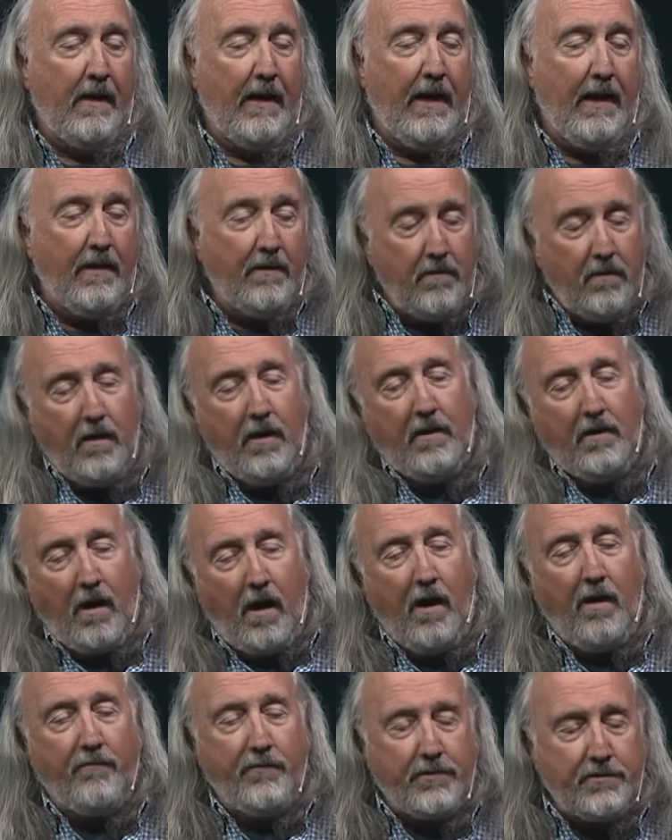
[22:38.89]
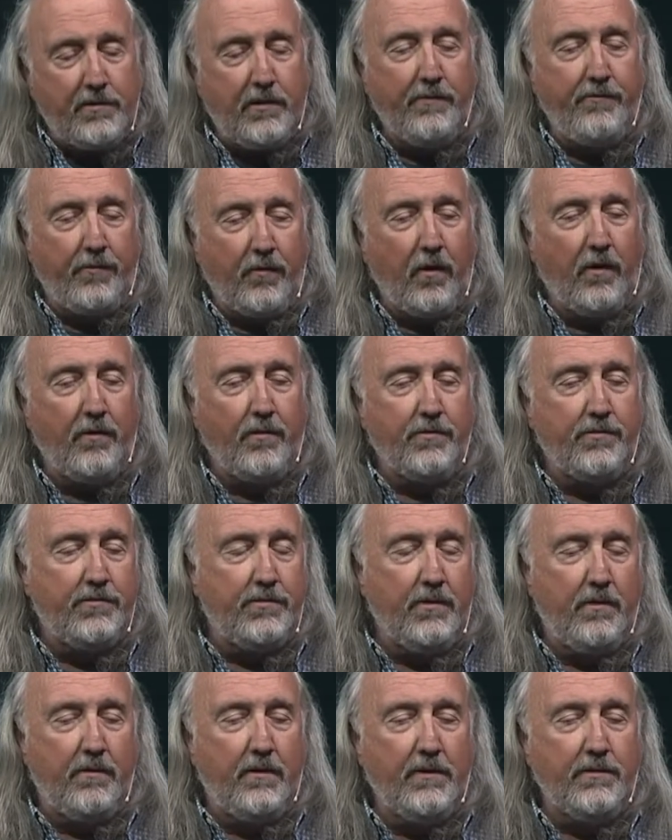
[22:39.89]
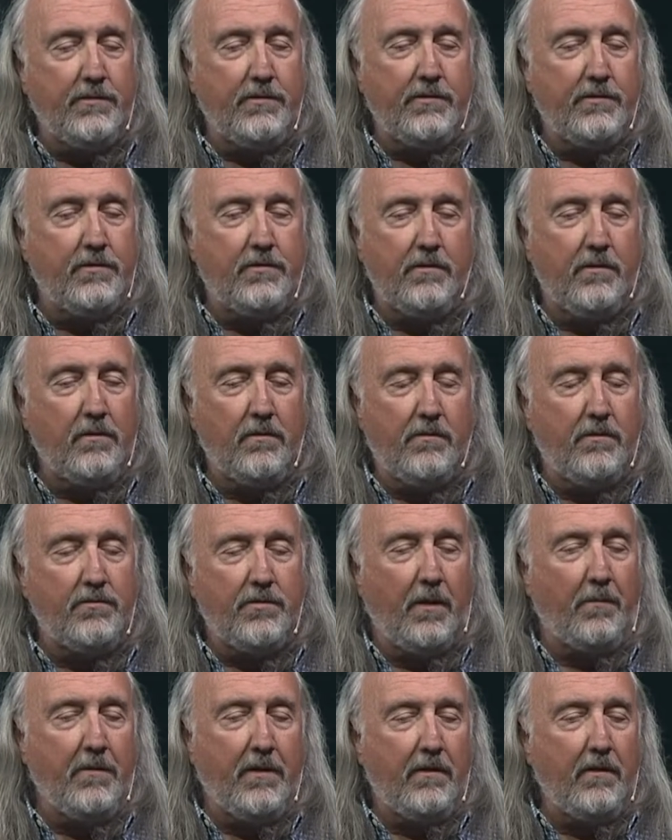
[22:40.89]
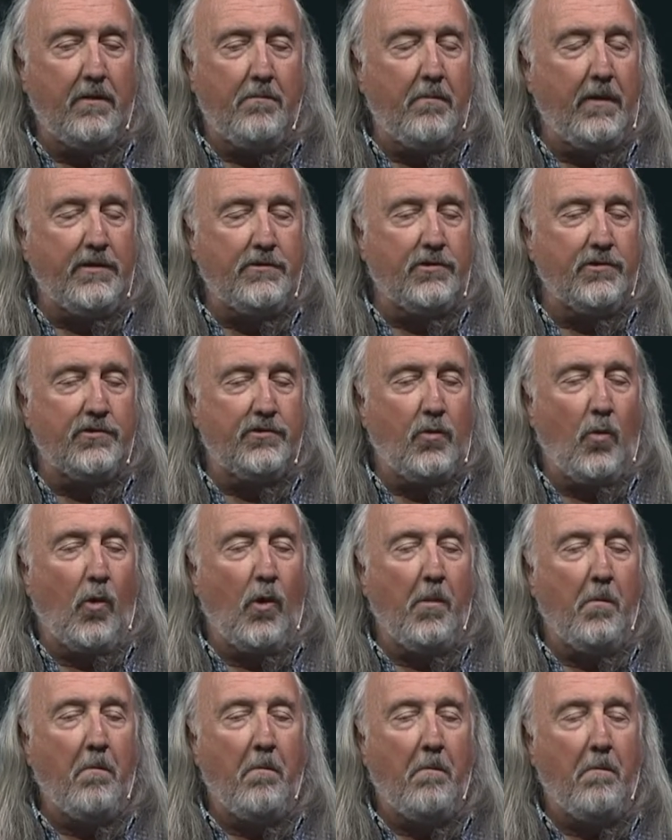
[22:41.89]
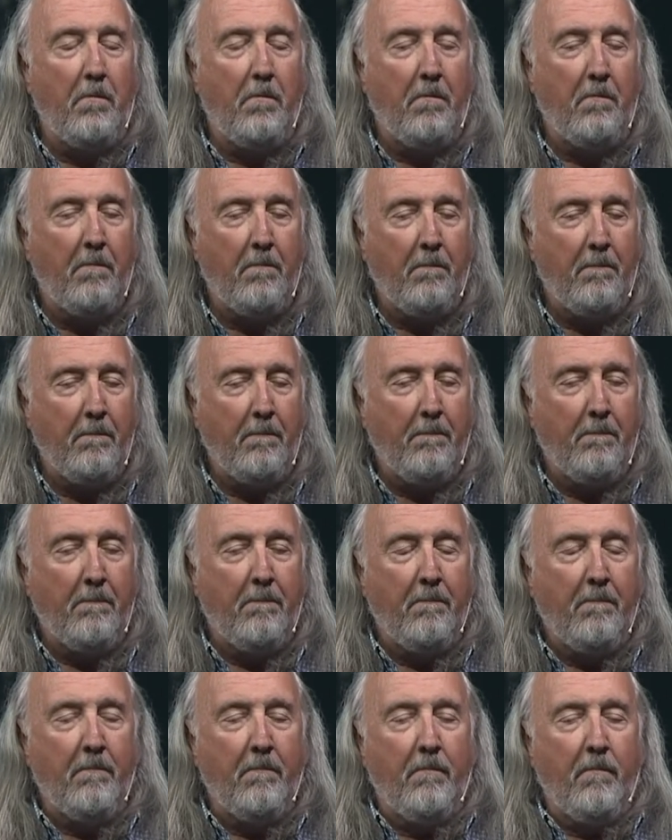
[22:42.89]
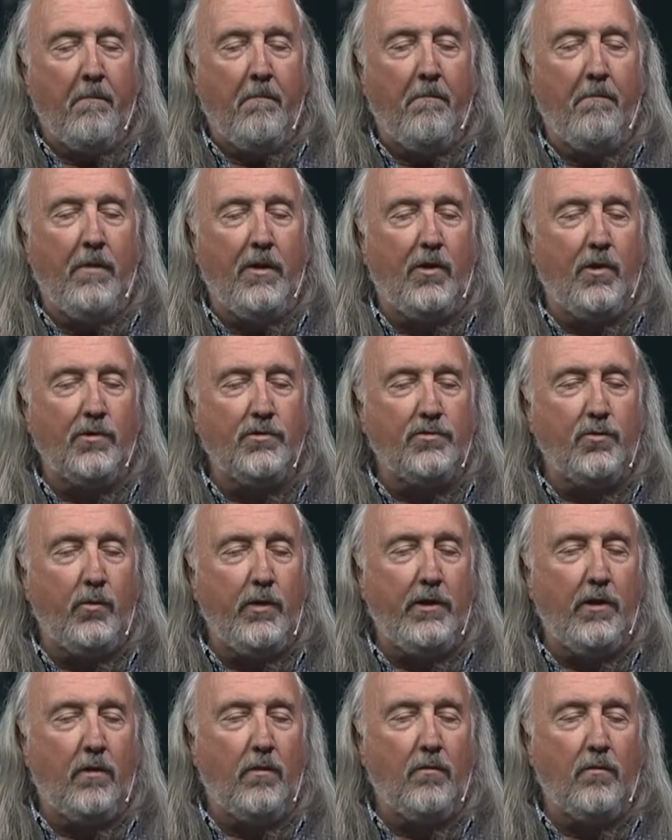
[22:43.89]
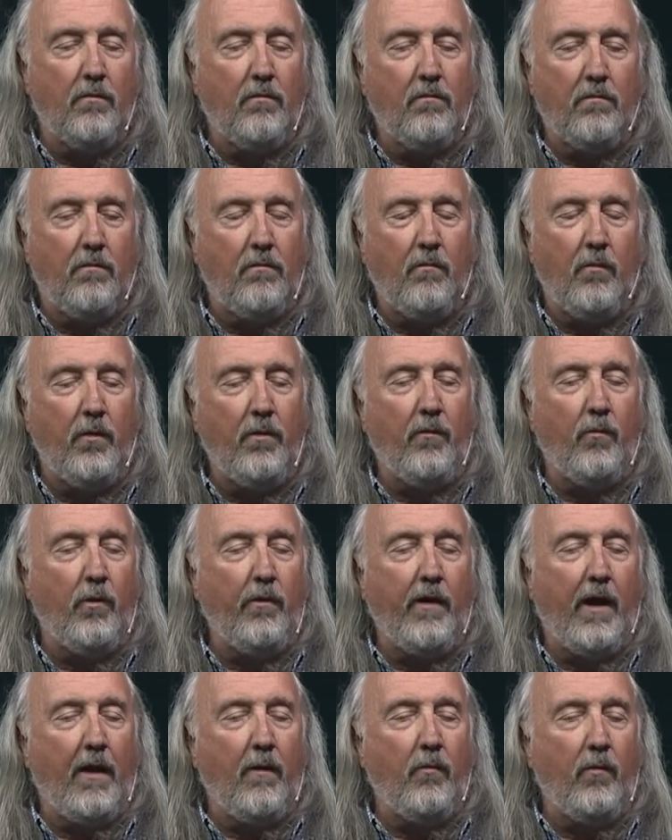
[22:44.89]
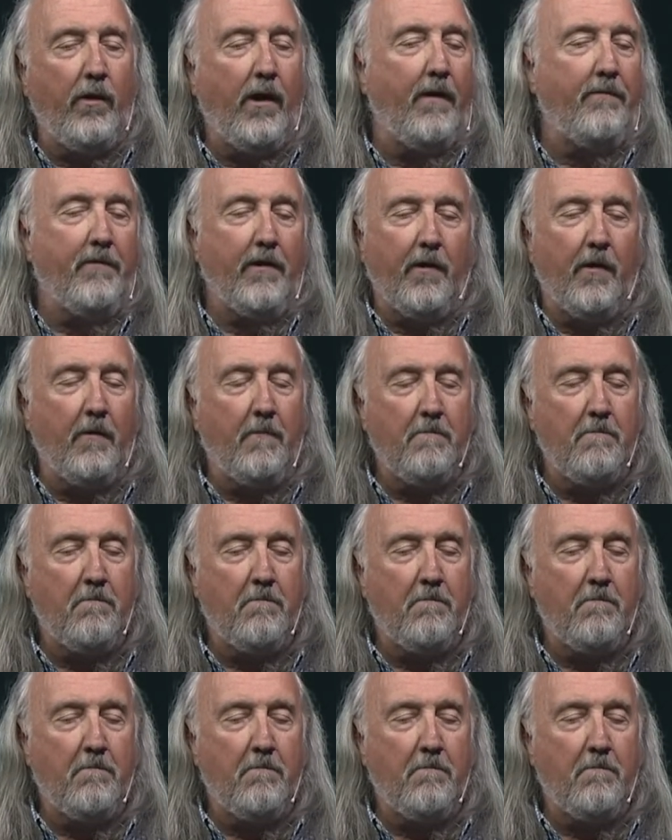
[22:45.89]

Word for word: And obviously for others, this is something that makes us squirm because we're not there.